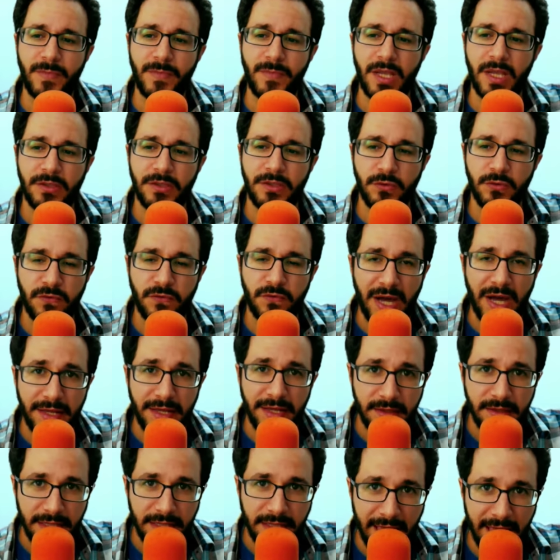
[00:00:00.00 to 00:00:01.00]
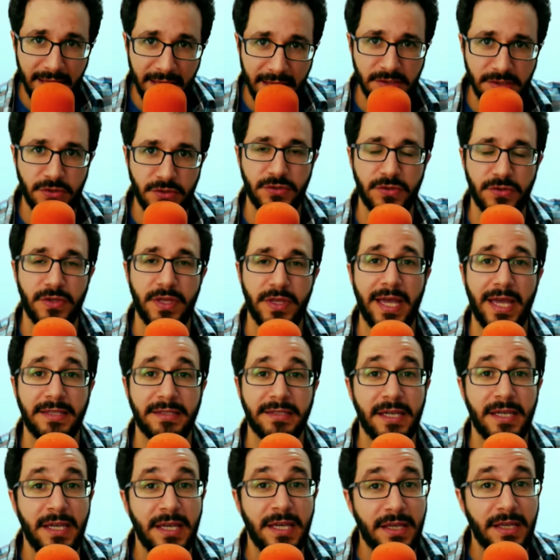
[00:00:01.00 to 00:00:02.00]
to find the answer to that,
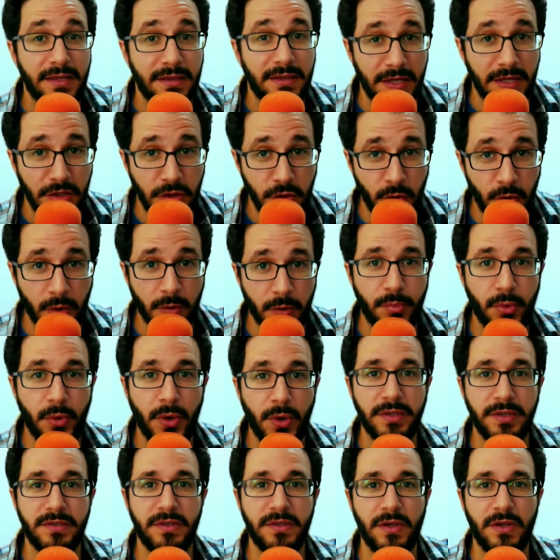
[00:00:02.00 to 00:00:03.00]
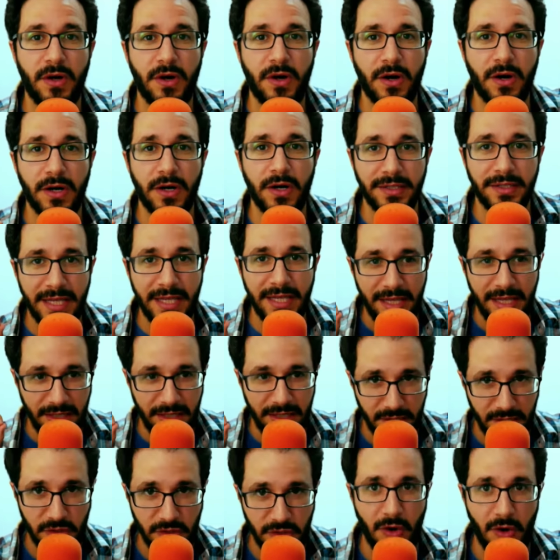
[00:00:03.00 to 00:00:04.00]
then your point in the heart
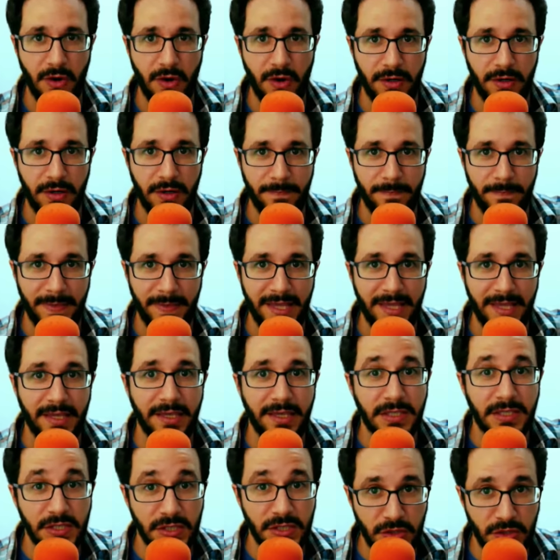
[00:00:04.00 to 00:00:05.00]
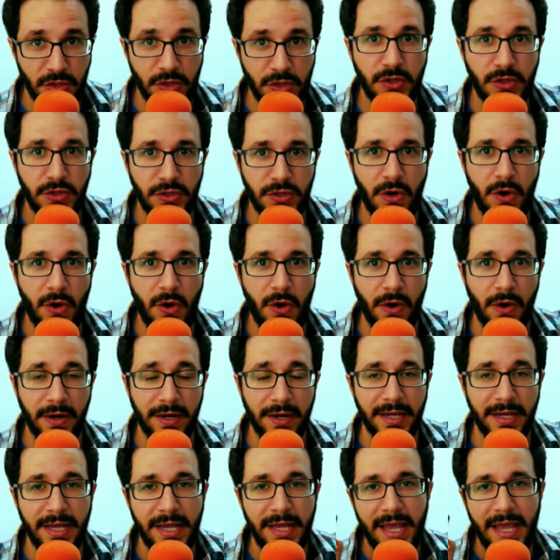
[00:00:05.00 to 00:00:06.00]
is on it's turned on.
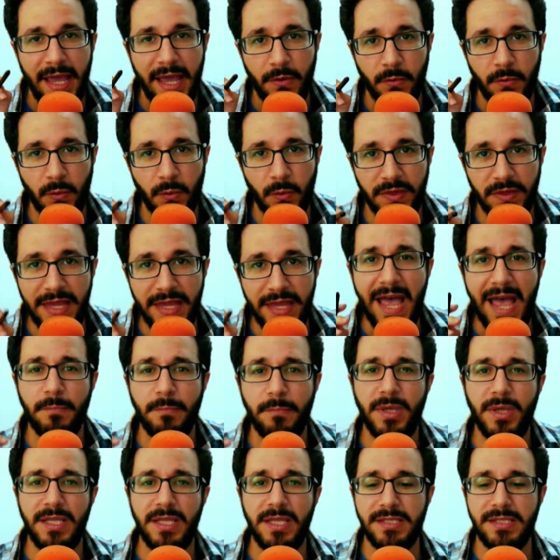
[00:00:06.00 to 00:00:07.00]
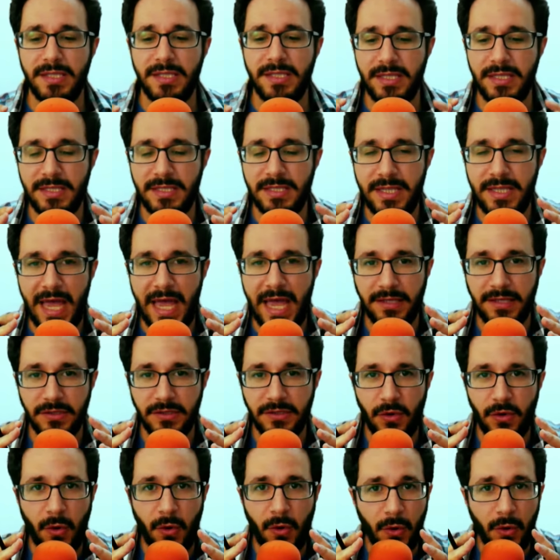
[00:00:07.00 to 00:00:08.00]
And what that means is that
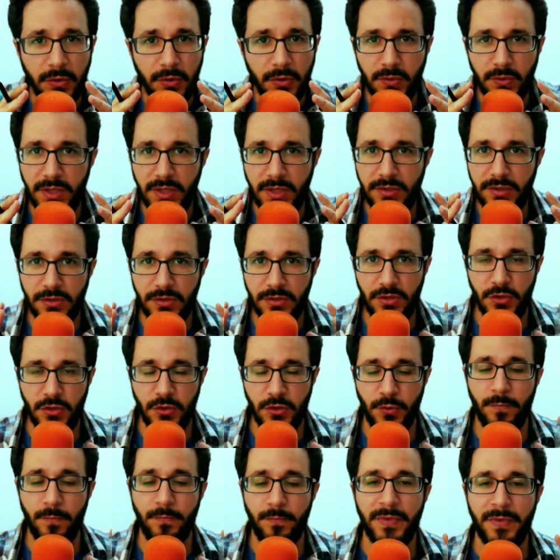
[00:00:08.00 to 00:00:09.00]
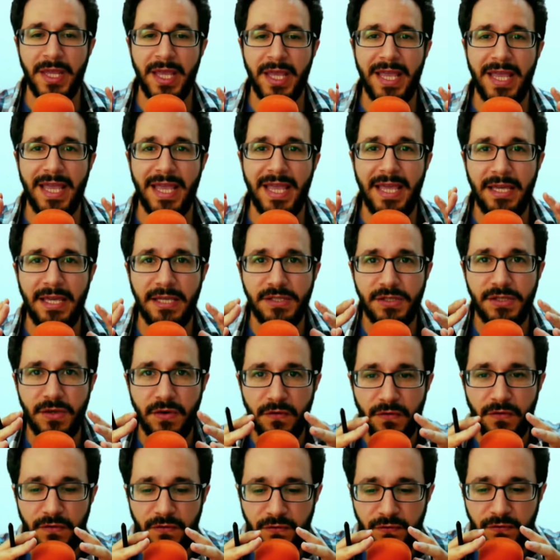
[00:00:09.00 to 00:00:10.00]
all you need to do is
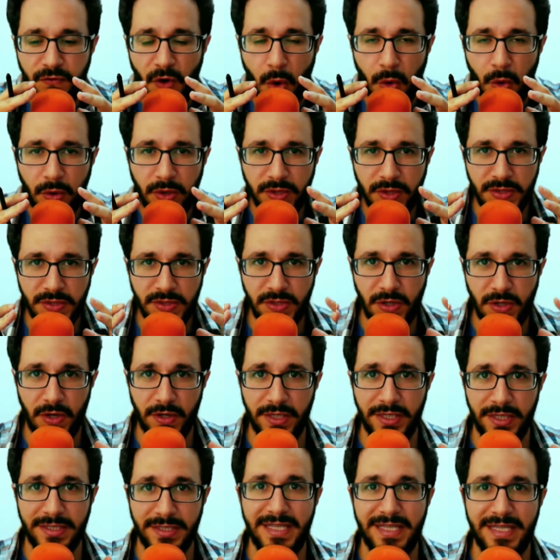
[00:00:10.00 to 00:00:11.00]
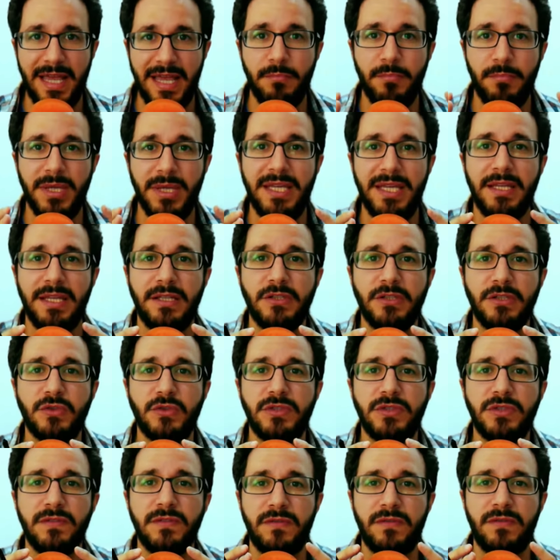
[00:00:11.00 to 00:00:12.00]
focus on it and begin to
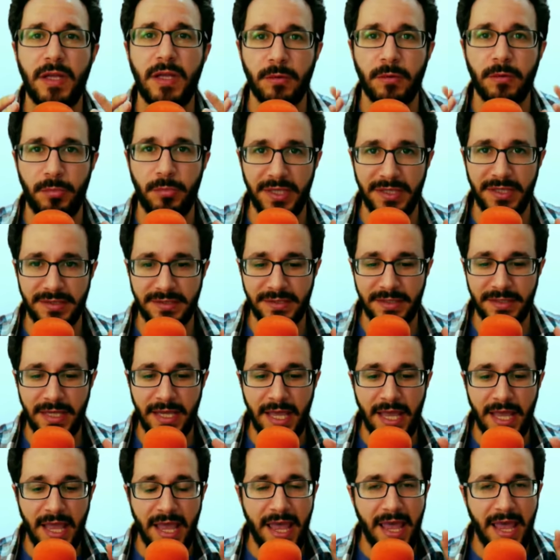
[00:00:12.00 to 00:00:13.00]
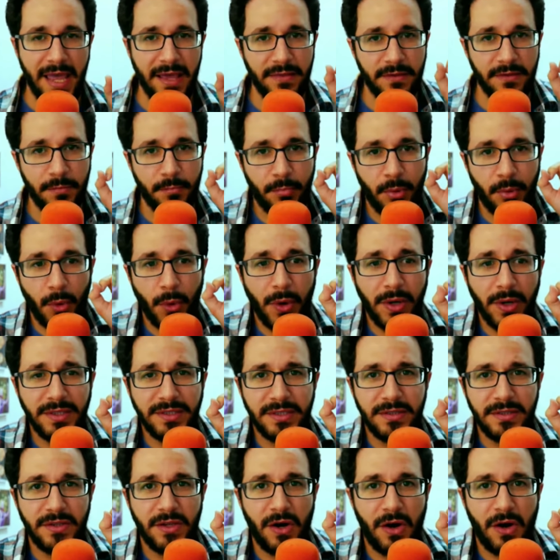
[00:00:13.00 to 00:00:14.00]
develop it. And the point
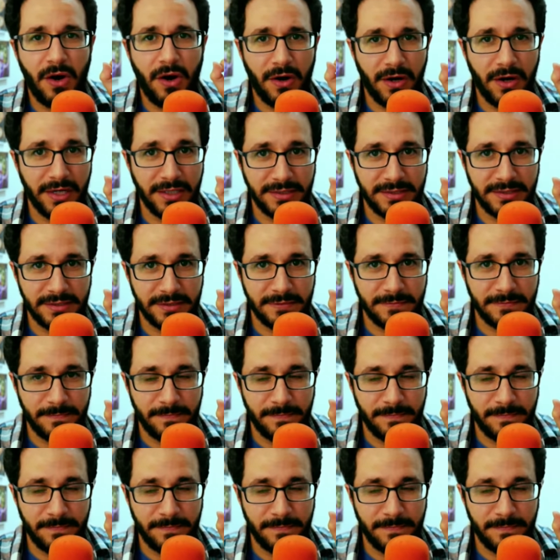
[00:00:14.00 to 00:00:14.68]
in the heart